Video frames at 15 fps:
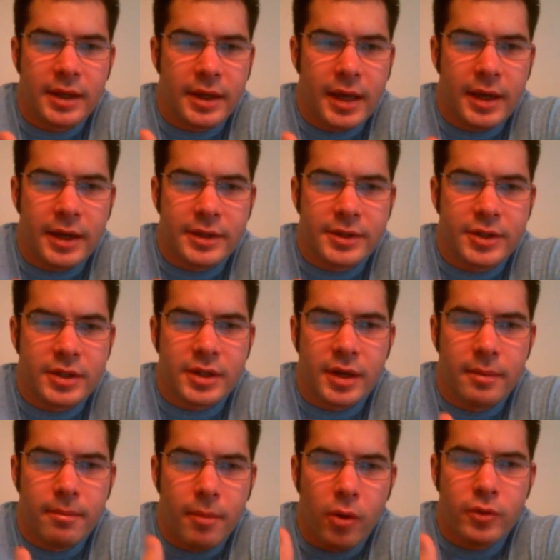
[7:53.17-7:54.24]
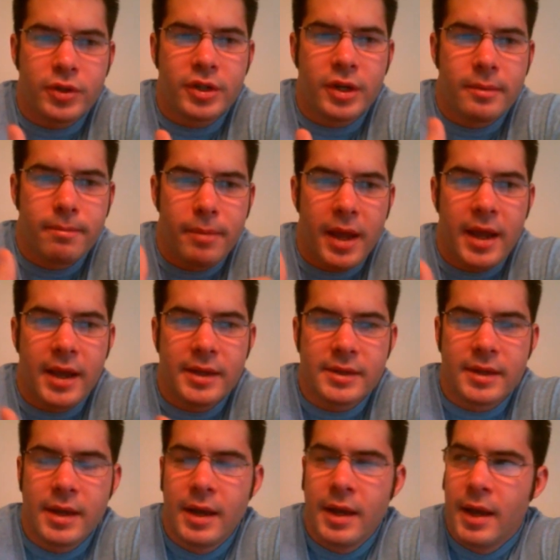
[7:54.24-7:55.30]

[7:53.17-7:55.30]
Again, it's just an emotion-based